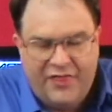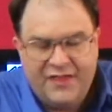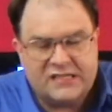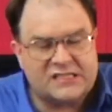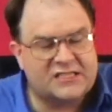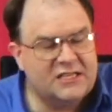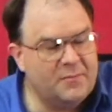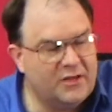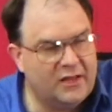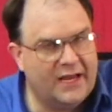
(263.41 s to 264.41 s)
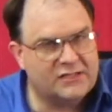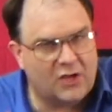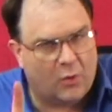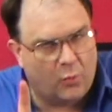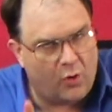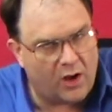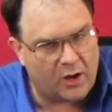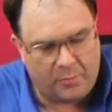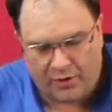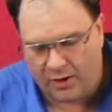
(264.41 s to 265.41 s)
this simulates a
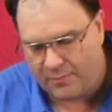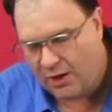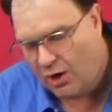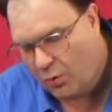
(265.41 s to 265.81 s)
water pump